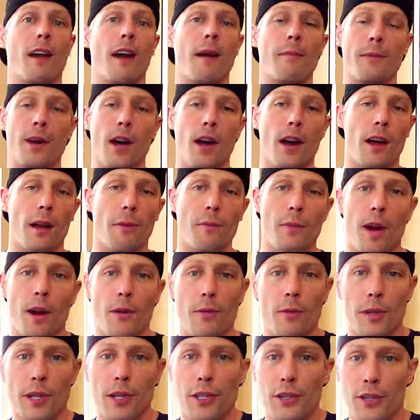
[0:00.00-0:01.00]
I'm
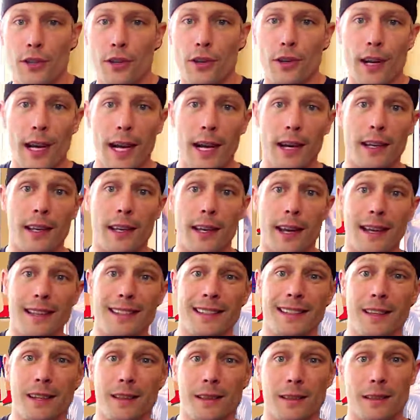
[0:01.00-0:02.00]
not really sure how you
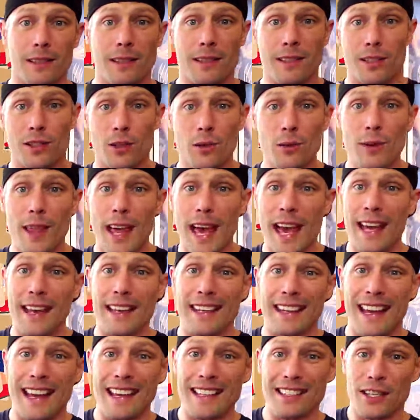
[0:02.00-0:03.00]
guys could do
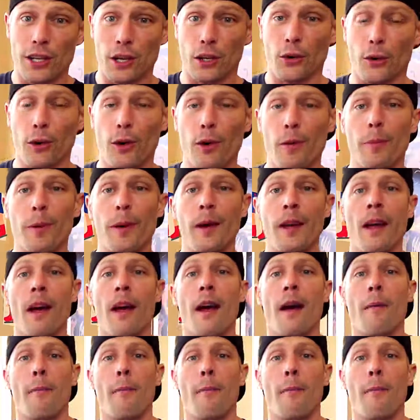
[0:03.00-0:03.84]
that as a group,